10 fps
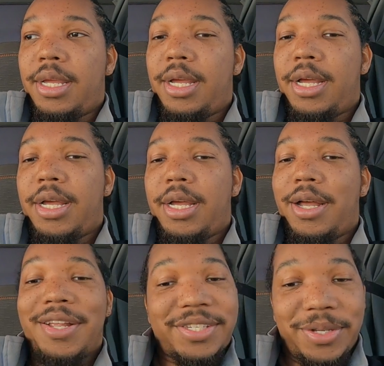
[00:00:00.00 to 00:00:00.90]

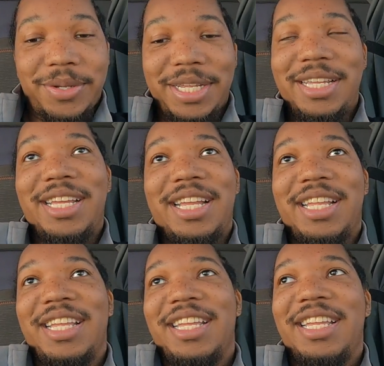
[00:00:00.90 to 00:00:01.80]
also,
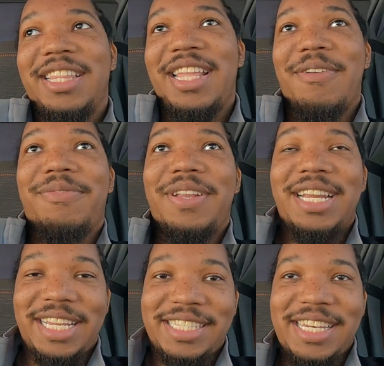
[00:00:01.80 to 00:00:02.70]
that
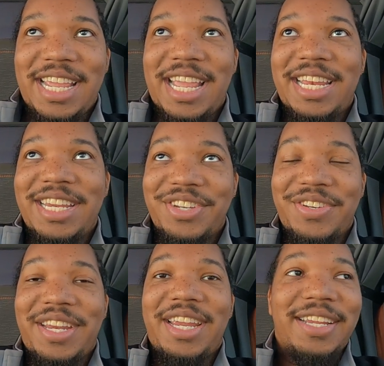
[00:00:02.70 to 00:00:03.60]
flight lesson I had
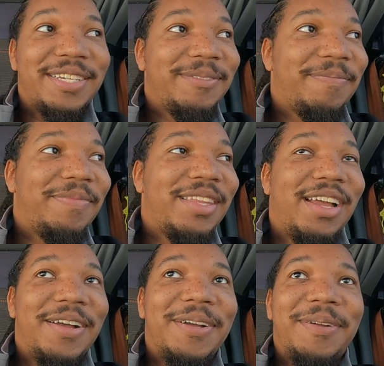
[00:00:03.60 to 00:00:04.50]
yesterday
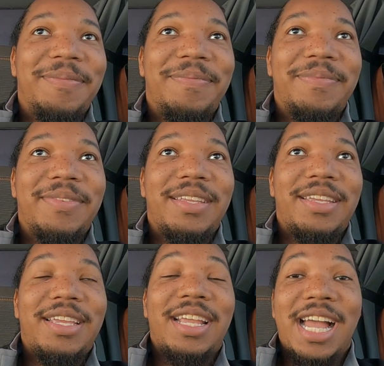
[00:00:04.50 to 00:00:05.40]

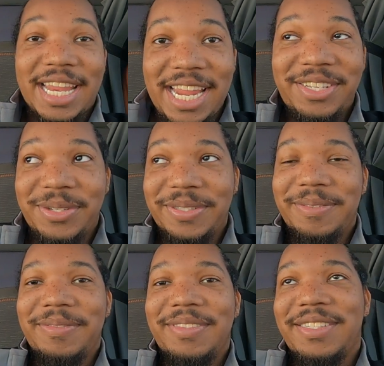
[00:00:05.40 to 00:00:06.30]
got canceled.
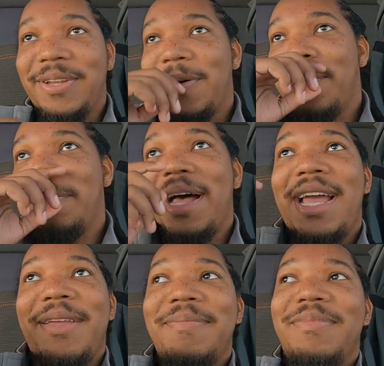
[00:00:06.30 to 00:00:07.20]
So
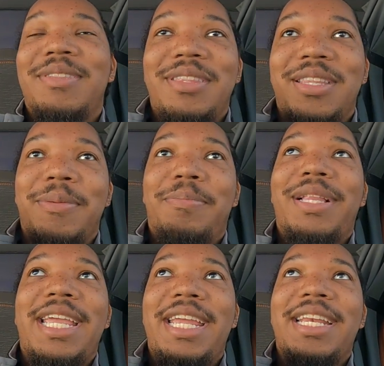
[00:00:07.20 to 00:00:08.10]
the
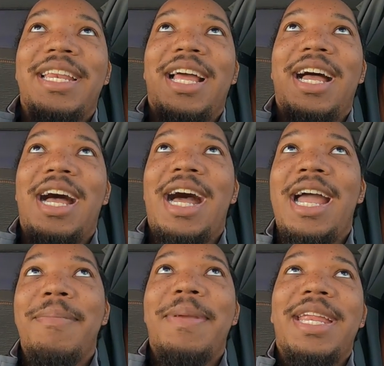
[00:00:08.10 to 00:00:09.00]
plane
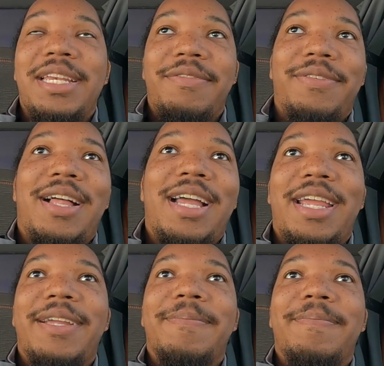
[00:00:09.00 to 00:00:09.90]
I mainly
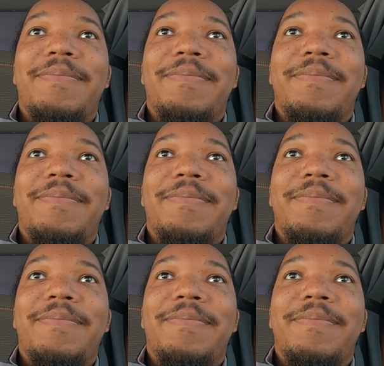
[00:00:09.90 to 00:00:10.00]
fly